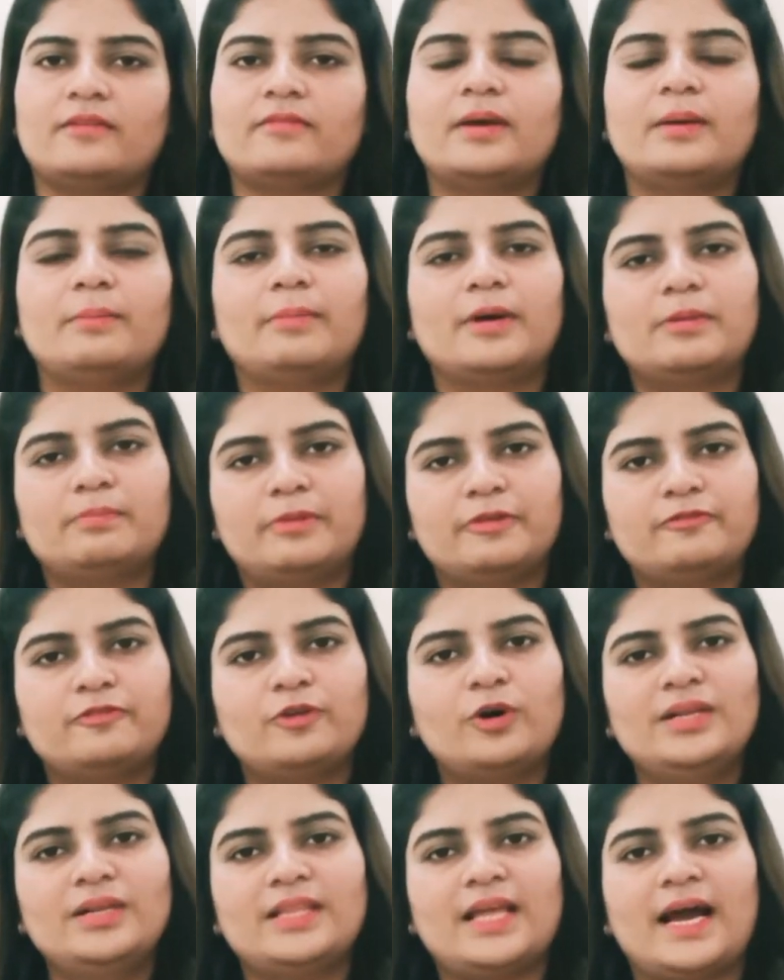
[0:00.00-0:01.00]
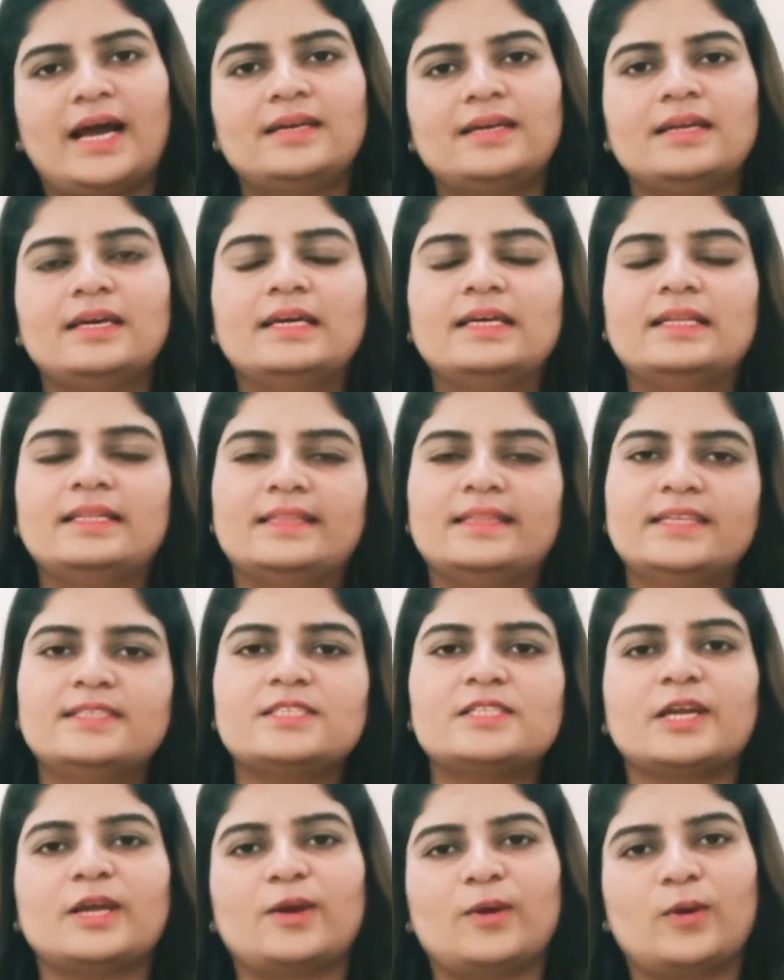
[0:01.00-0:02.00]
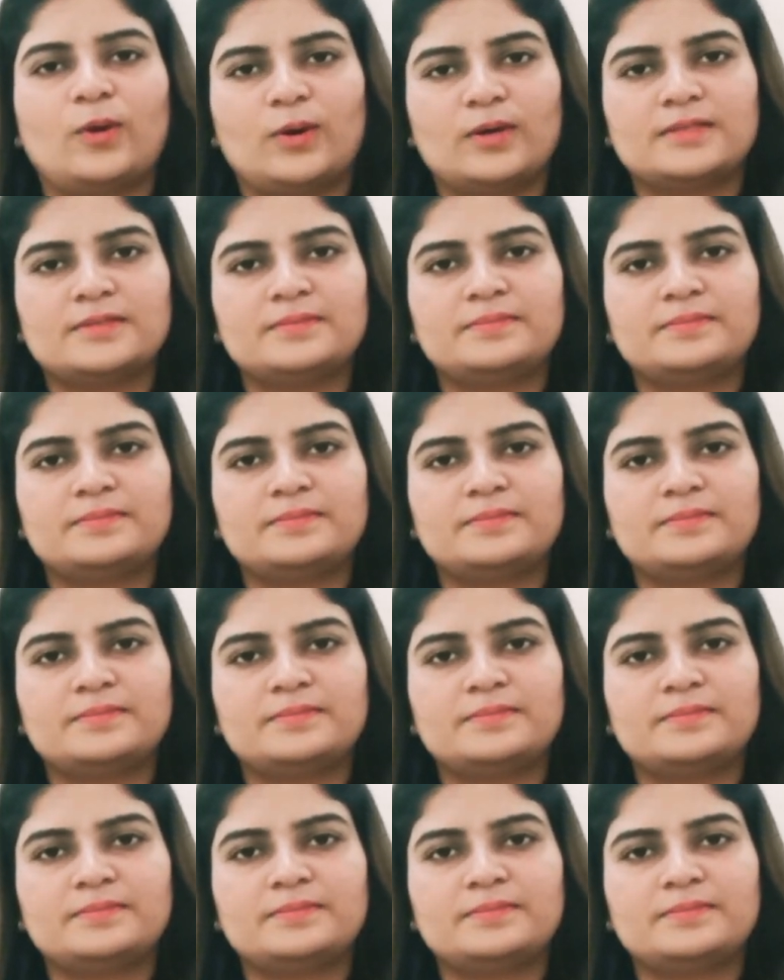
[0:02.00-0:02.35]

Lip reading: But before that, let's recall.